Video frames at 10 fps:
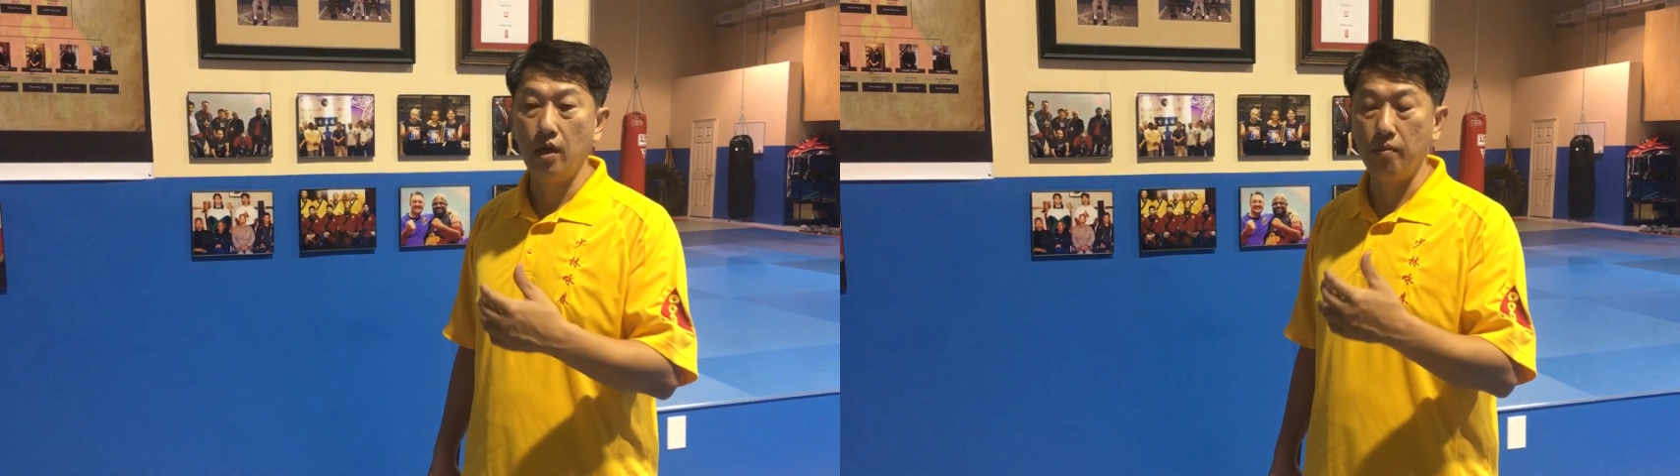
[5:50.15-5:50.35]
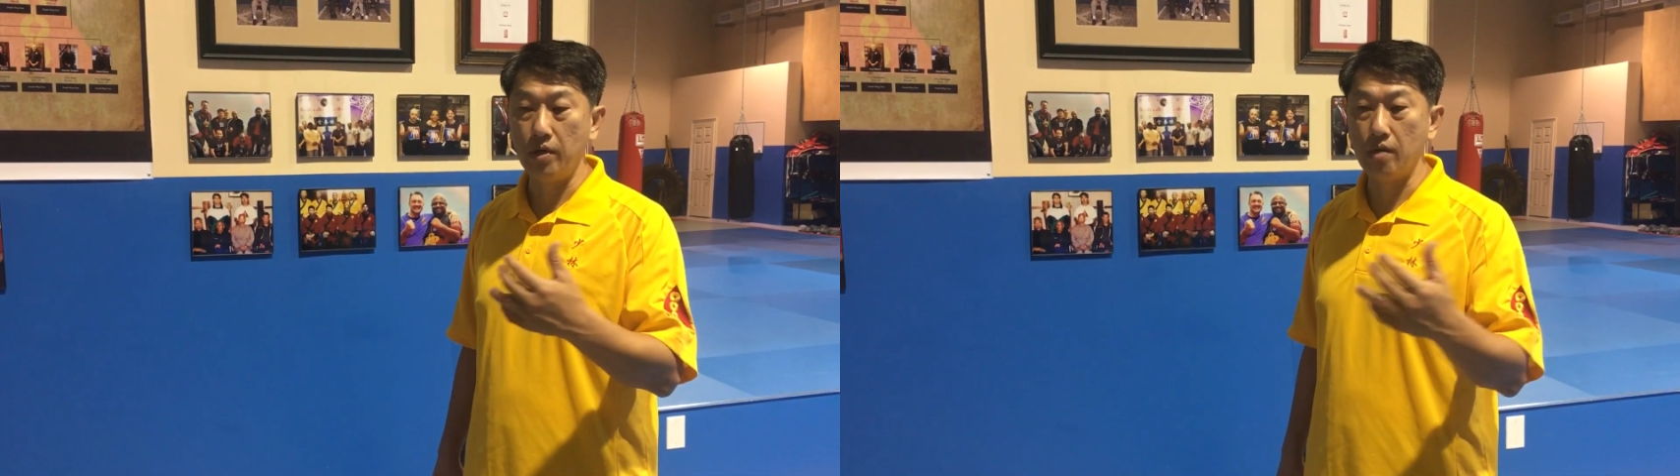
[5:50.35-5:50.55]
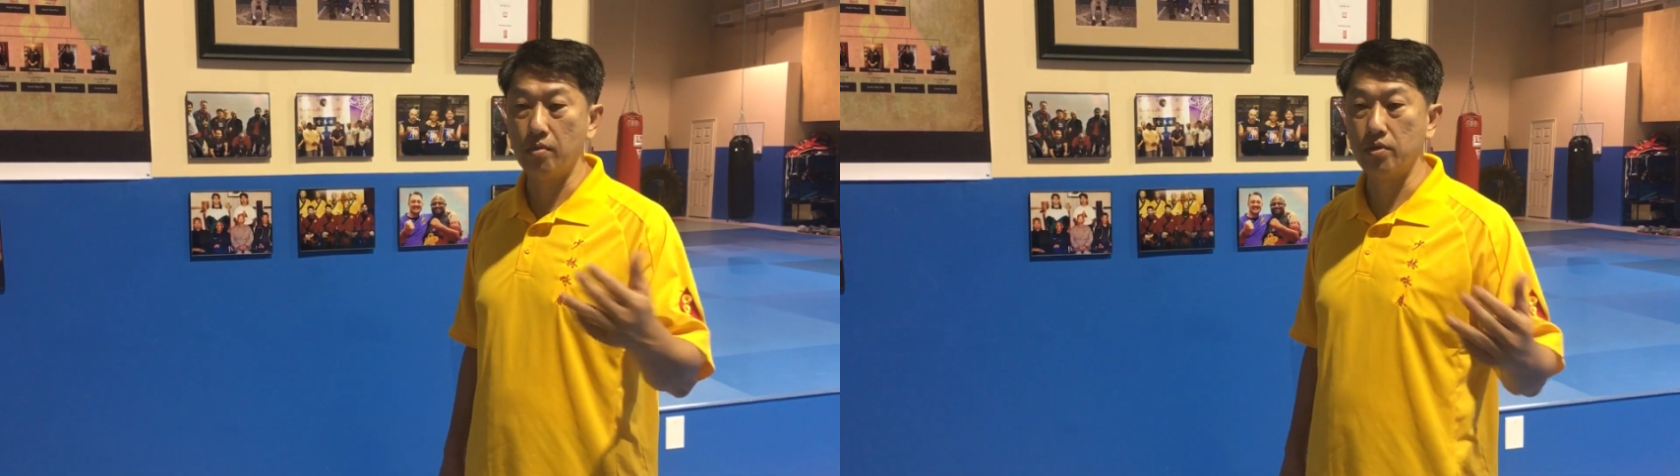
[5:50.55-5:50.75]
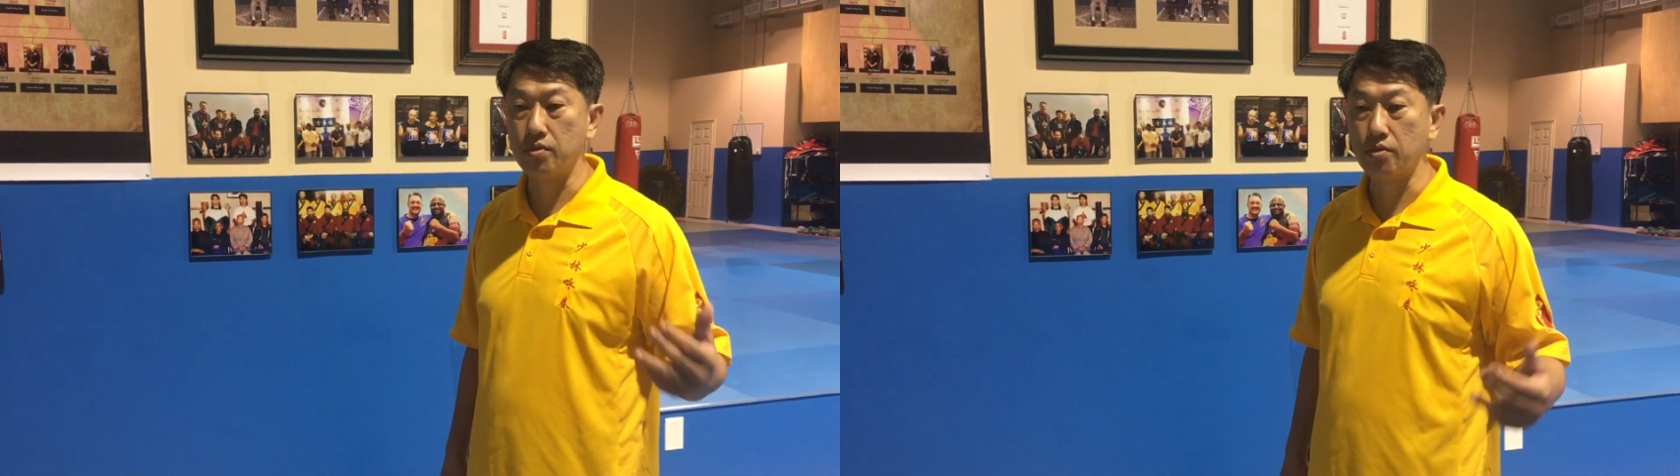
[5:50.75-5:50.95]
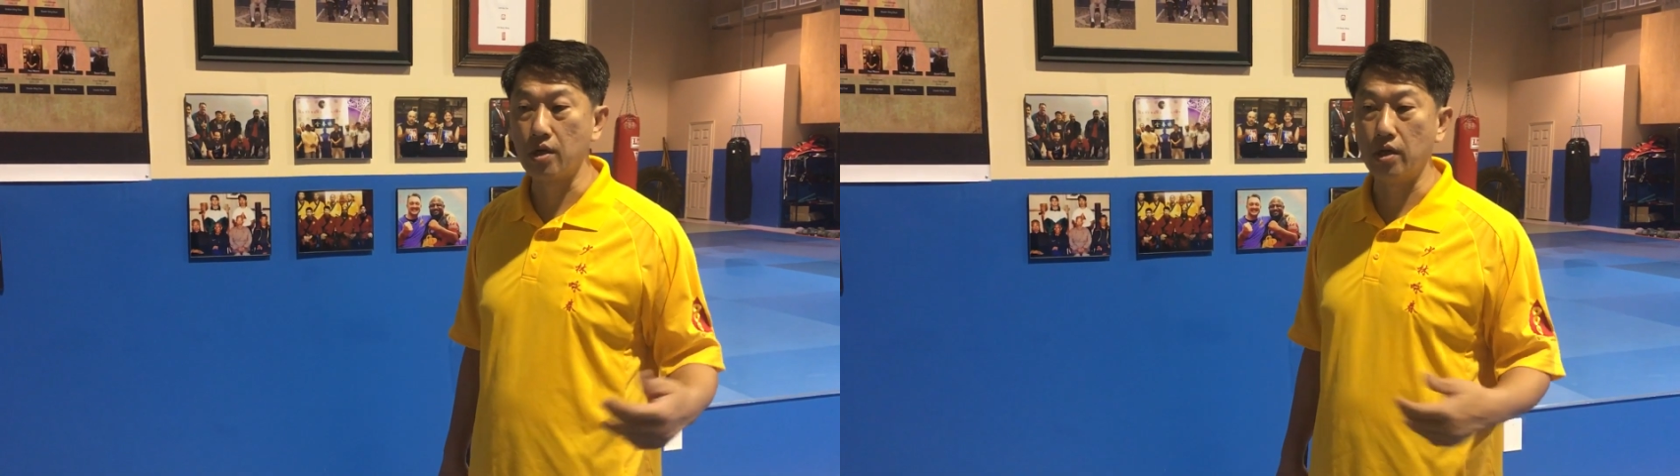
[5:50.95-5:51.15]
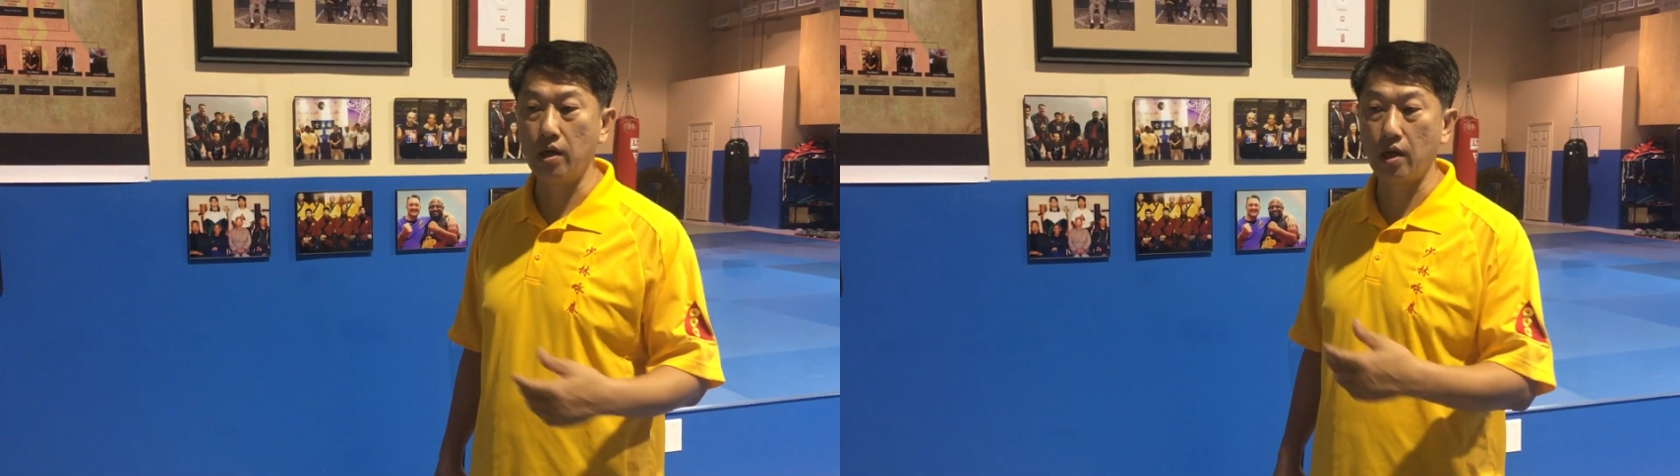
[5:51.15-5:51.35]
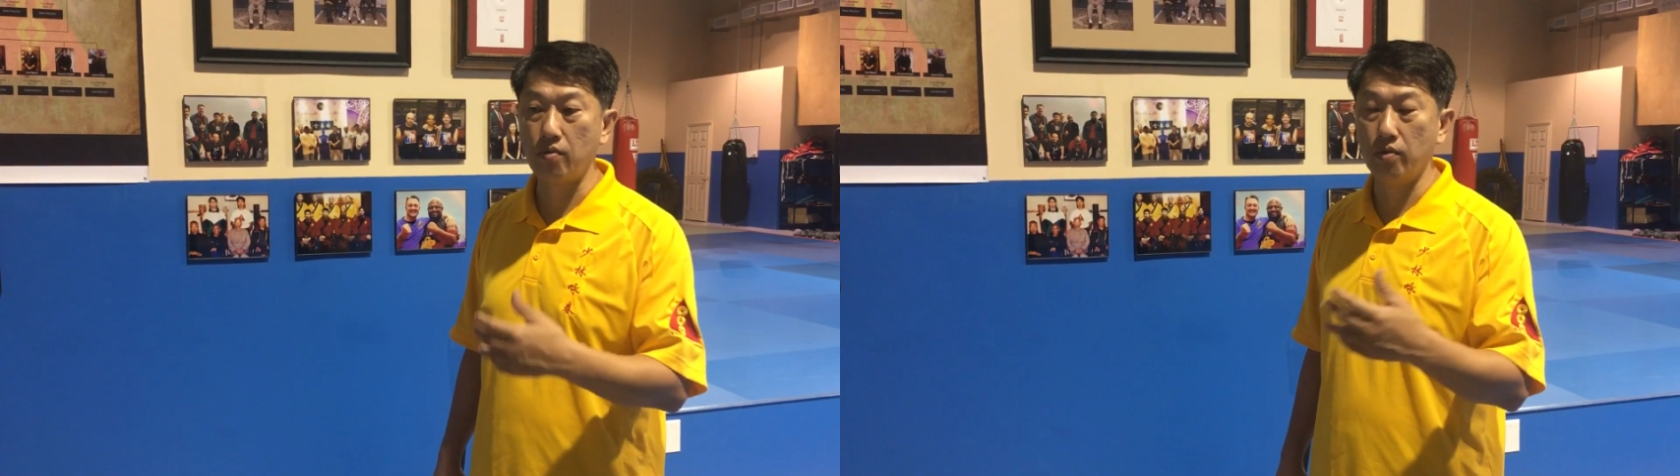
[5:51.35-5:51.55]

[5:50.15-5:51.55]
and be able to connect